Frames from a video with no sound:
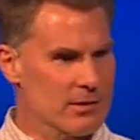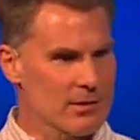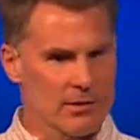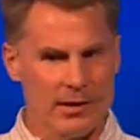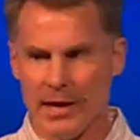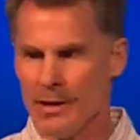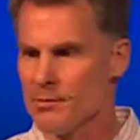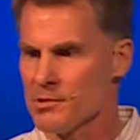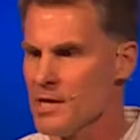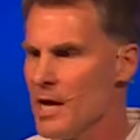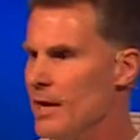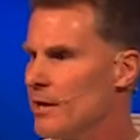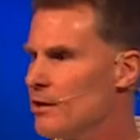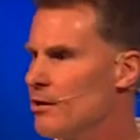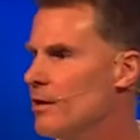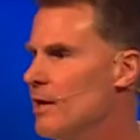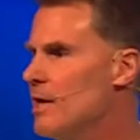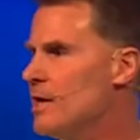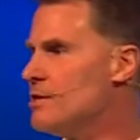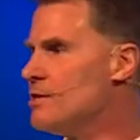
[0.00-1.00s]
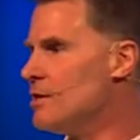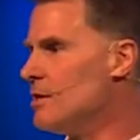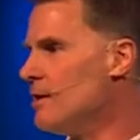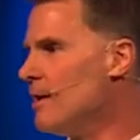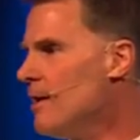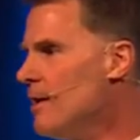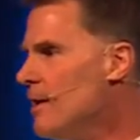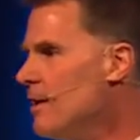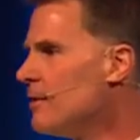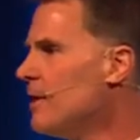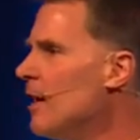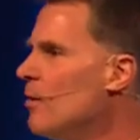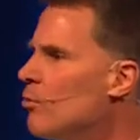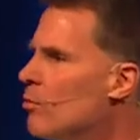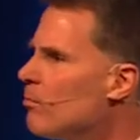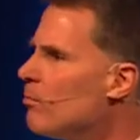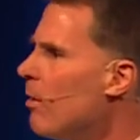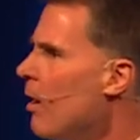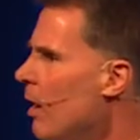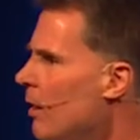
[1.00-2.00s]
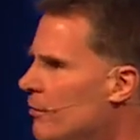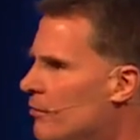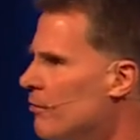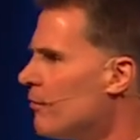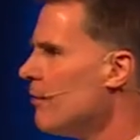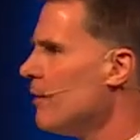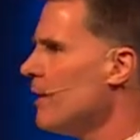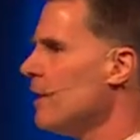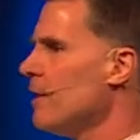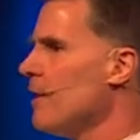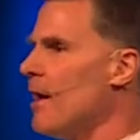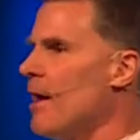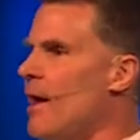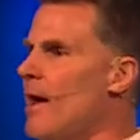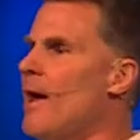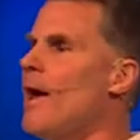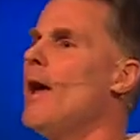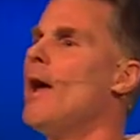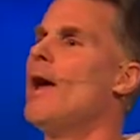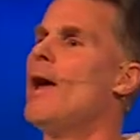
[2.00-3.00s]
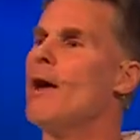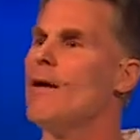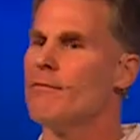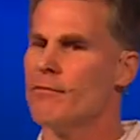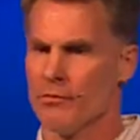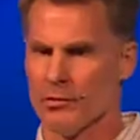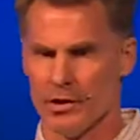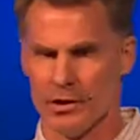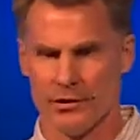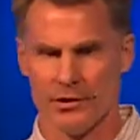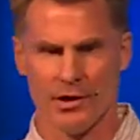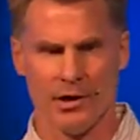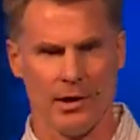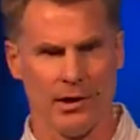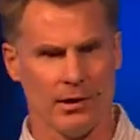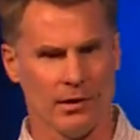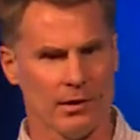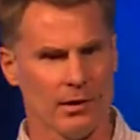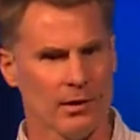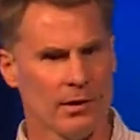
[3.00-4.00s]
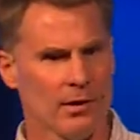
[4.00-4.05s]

That was that crazy. They were monitoring everything.